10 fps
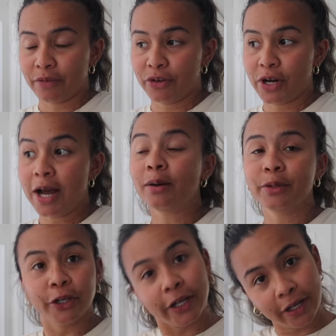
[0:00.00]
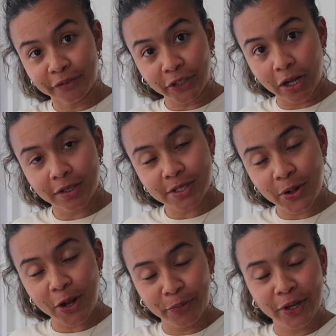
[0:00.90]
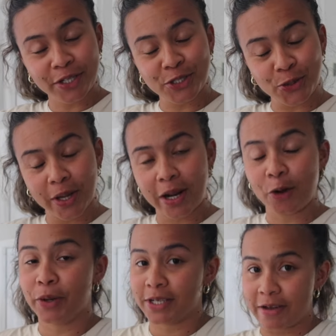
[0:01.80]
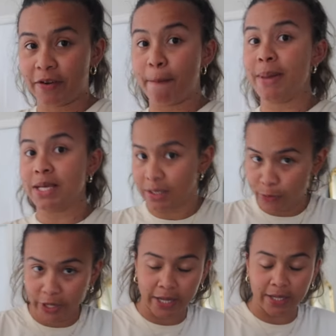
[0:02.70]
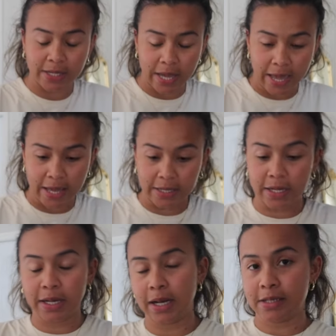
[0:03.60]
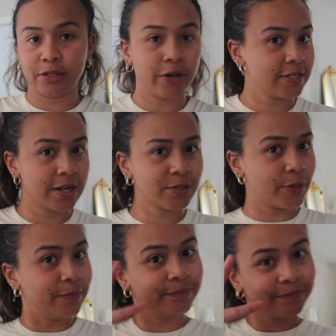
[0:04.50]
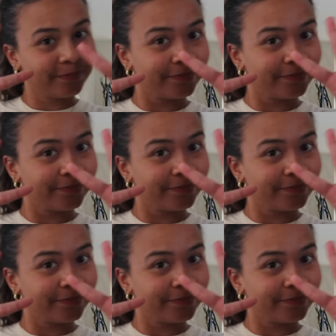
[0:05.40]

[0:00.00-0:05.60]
for now, you're getting a vlog. So I hope you guys enjoyed. I hope you guys have an amazing weekend, and I'll see you guys in the next one.